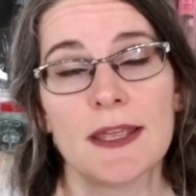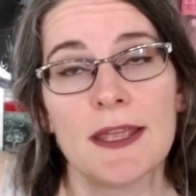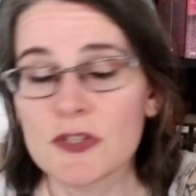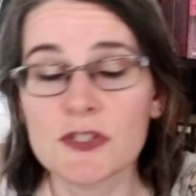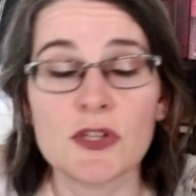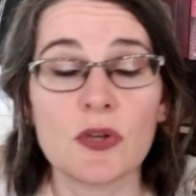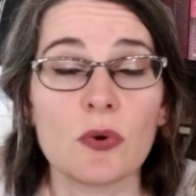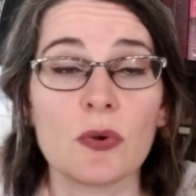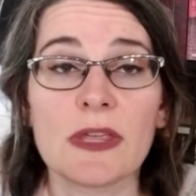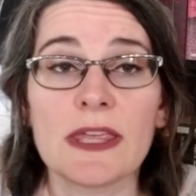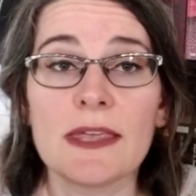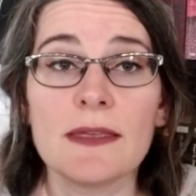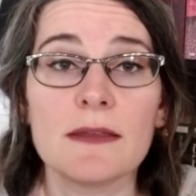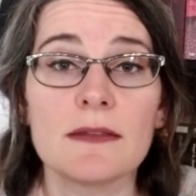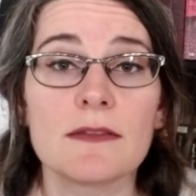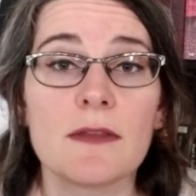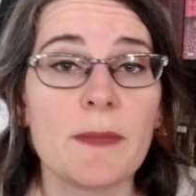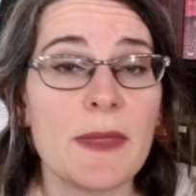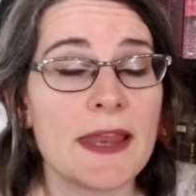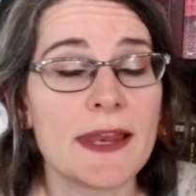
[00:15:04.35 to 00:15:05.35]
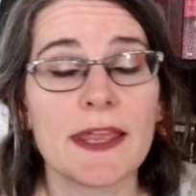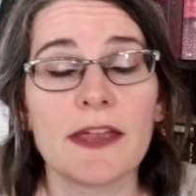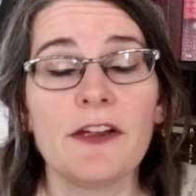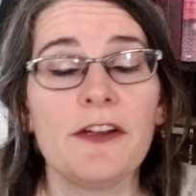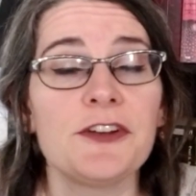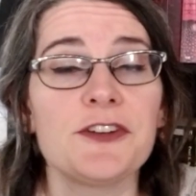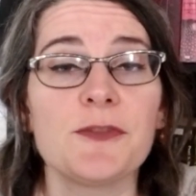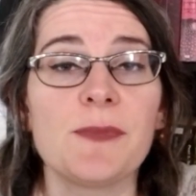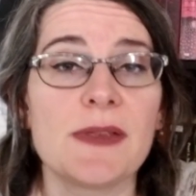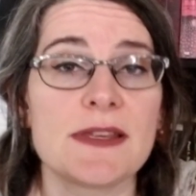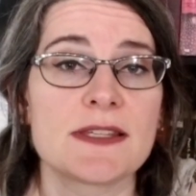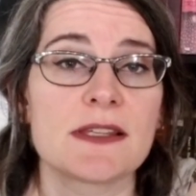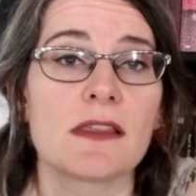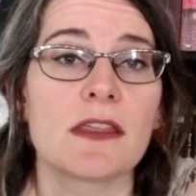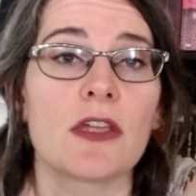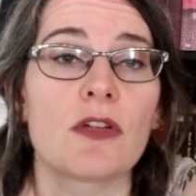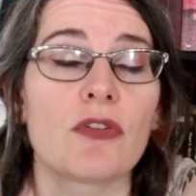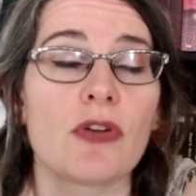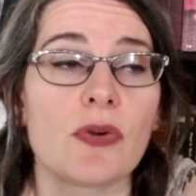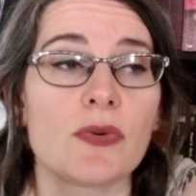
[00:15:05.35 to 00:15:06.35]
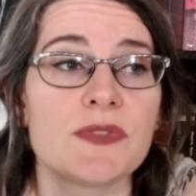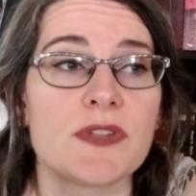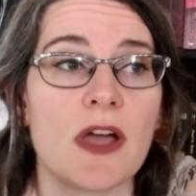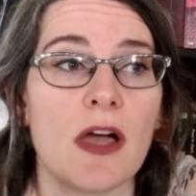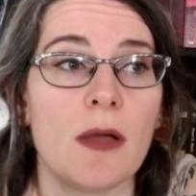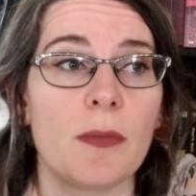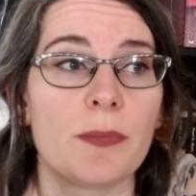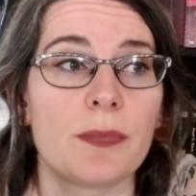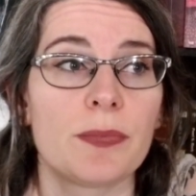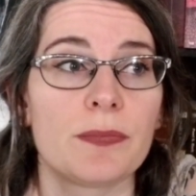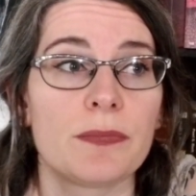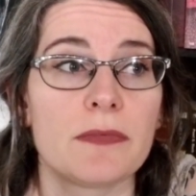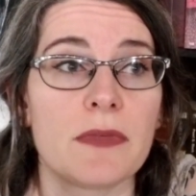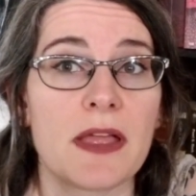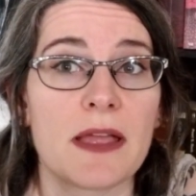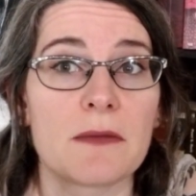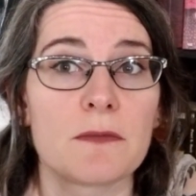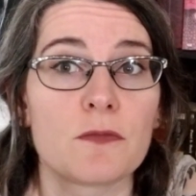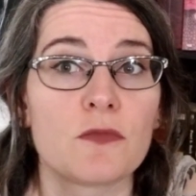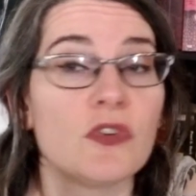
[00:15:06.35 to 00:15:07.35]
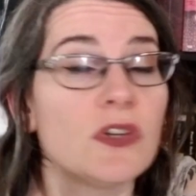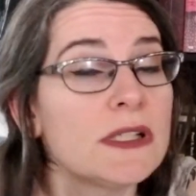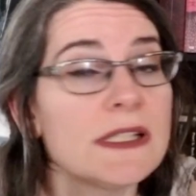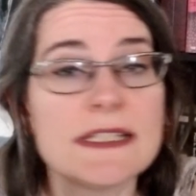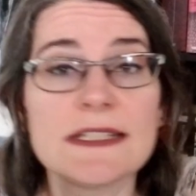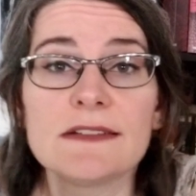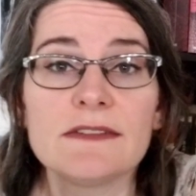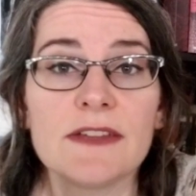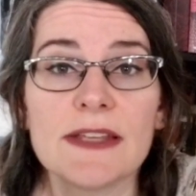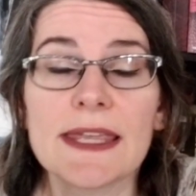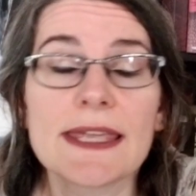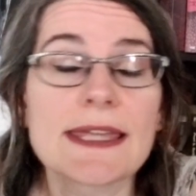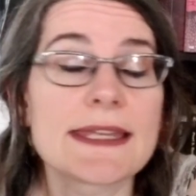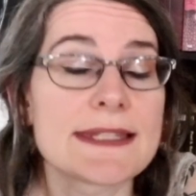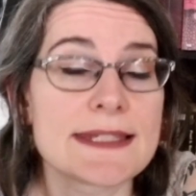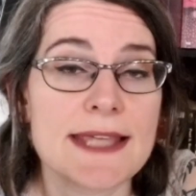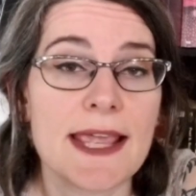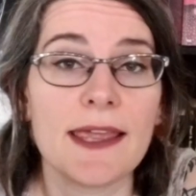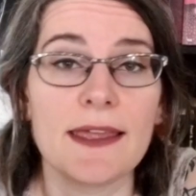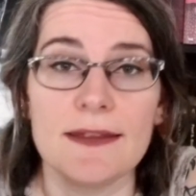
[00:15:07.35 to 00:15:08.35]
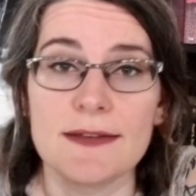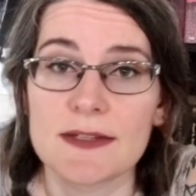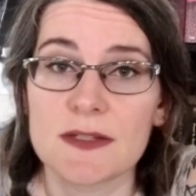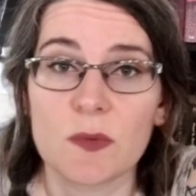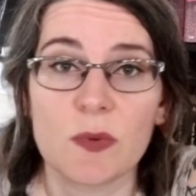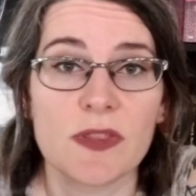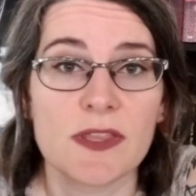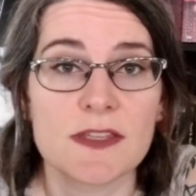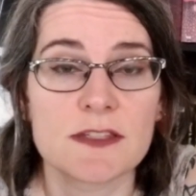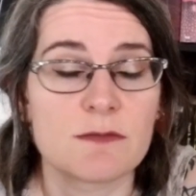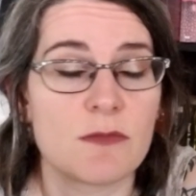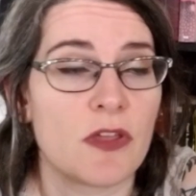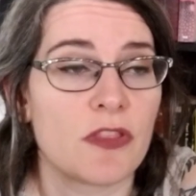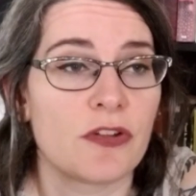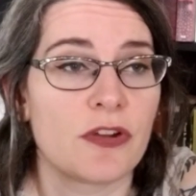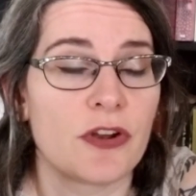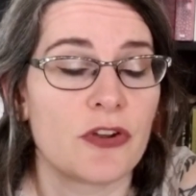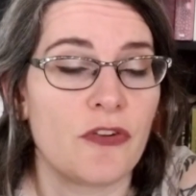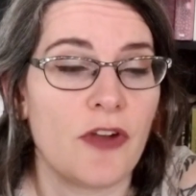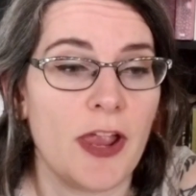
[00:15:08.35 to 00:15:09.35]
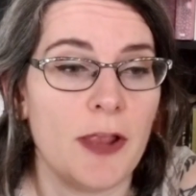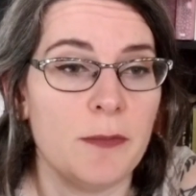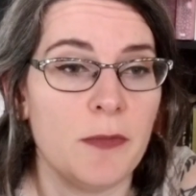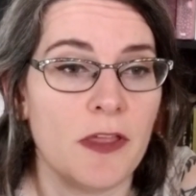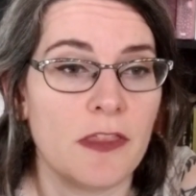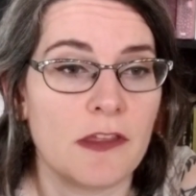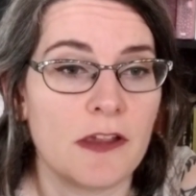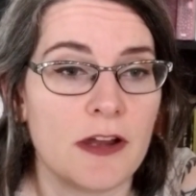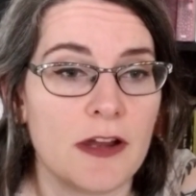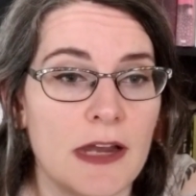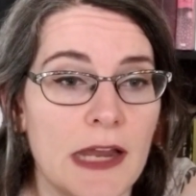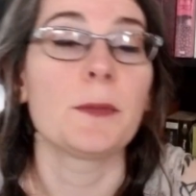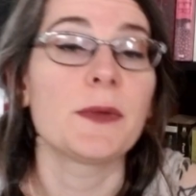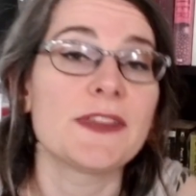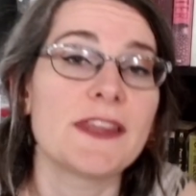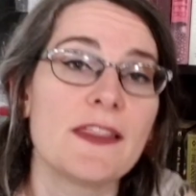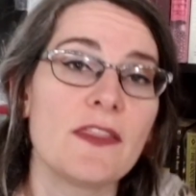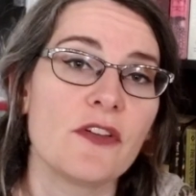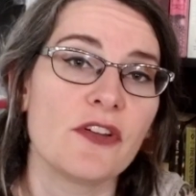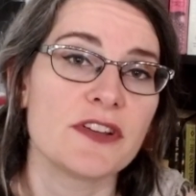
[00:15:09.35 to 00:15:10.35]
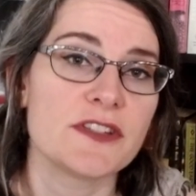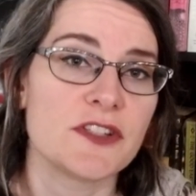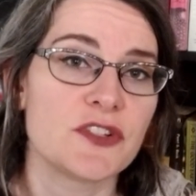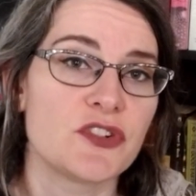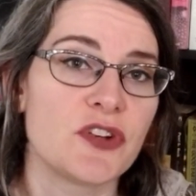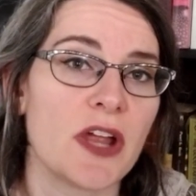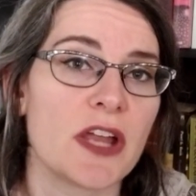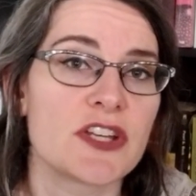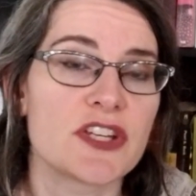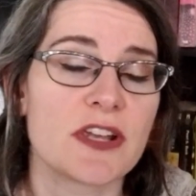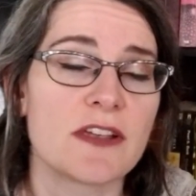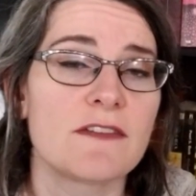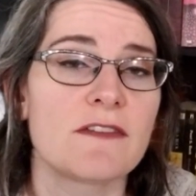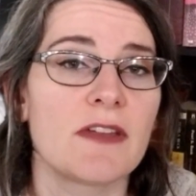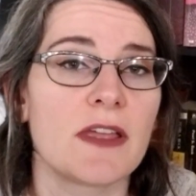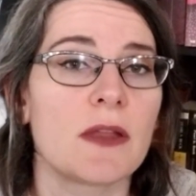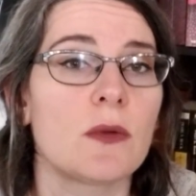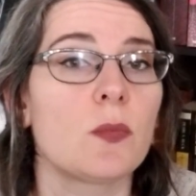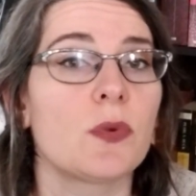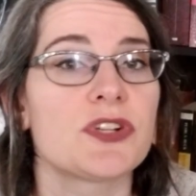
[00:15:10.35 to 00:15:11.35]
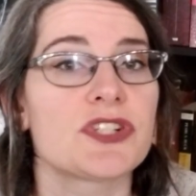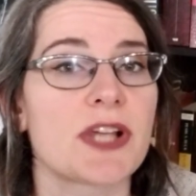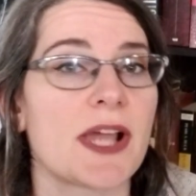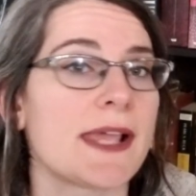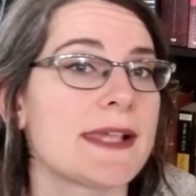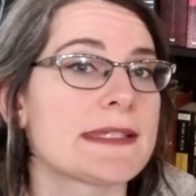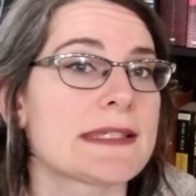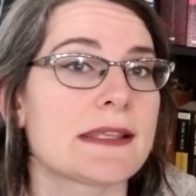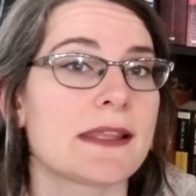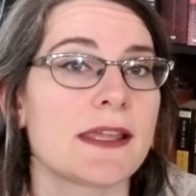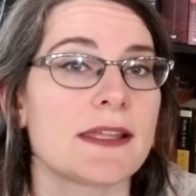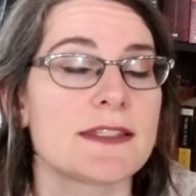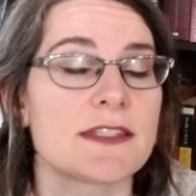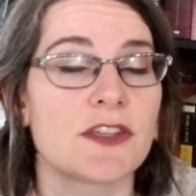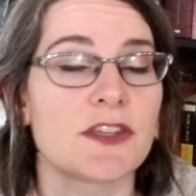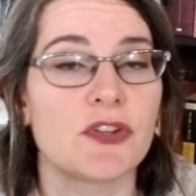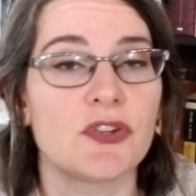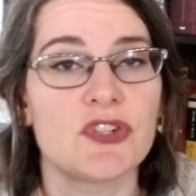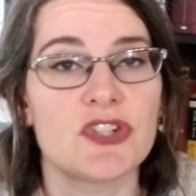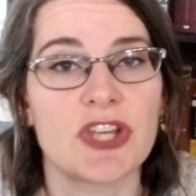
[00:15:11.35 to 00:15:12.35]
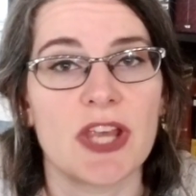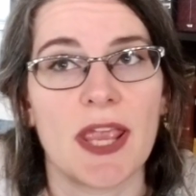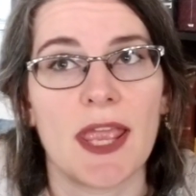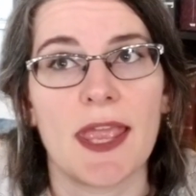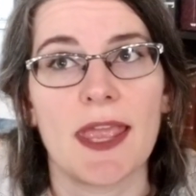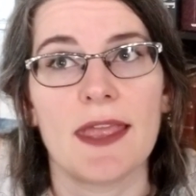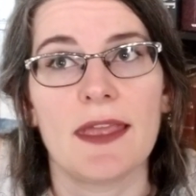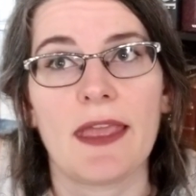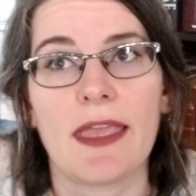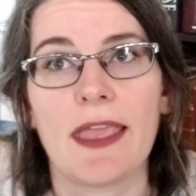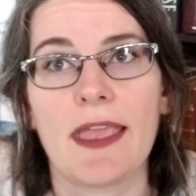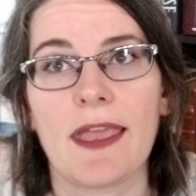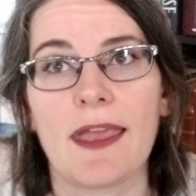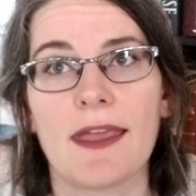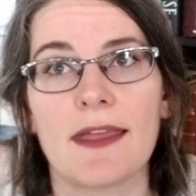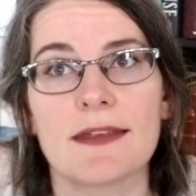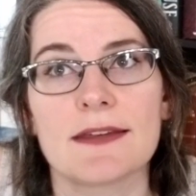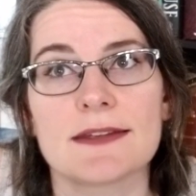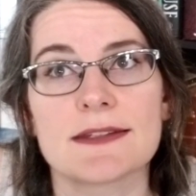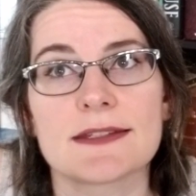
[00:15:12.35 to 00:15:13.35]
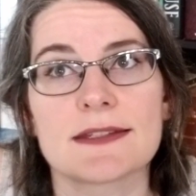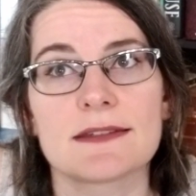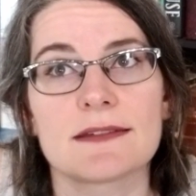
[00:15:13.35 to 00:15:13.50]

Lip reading: So the main character basically grows up relatively content with his mother and grandmother, but then there is a tragic event which isolates Yoon-jae, and